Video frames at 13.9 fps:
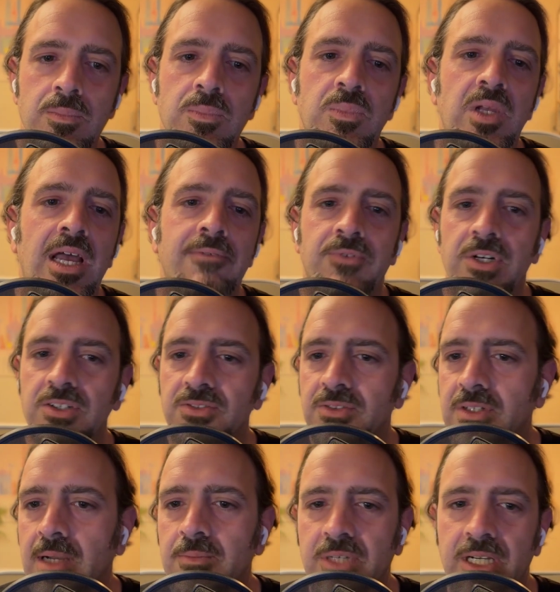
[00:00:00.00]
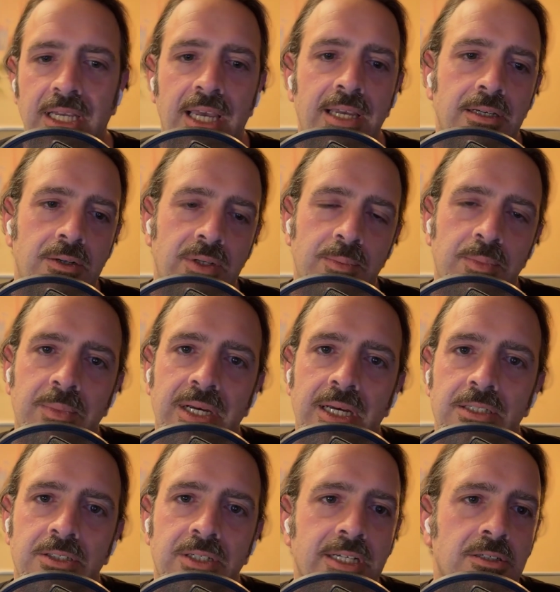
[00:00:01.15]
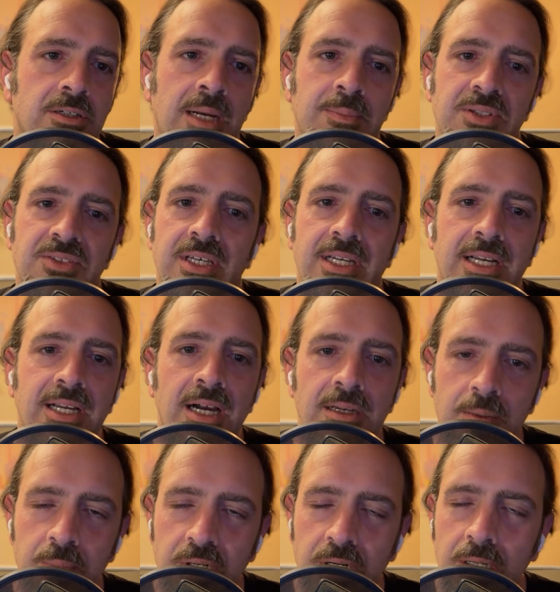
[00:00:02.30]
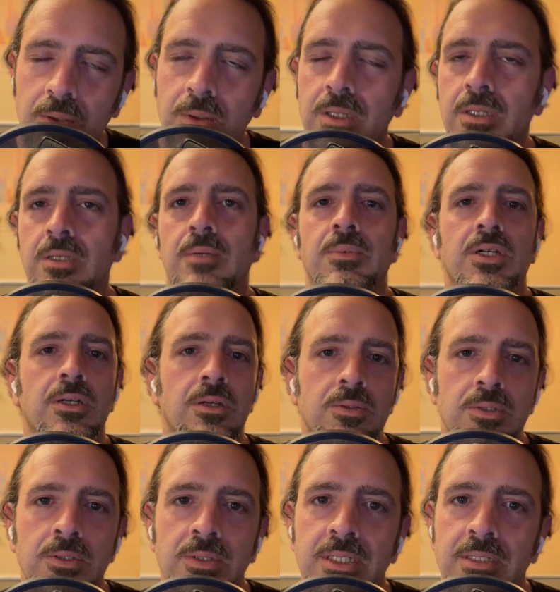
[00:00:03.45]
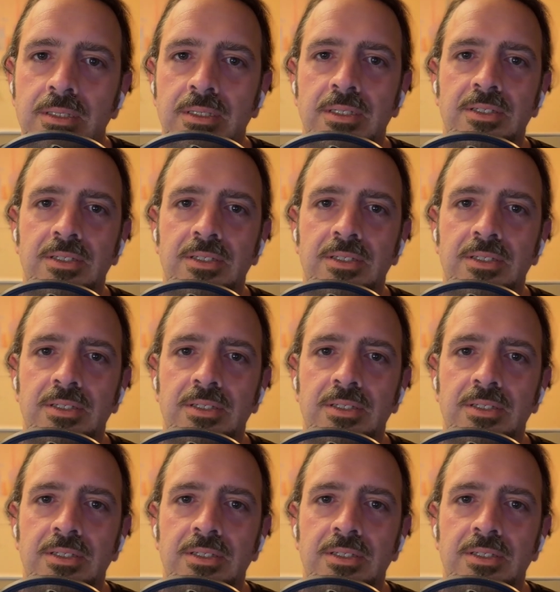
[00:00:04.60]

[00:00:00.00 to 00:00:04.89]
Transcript: At first, I'm like, hey, go implement drag and drop. It's like, I got you, bro. I'm going to go do it.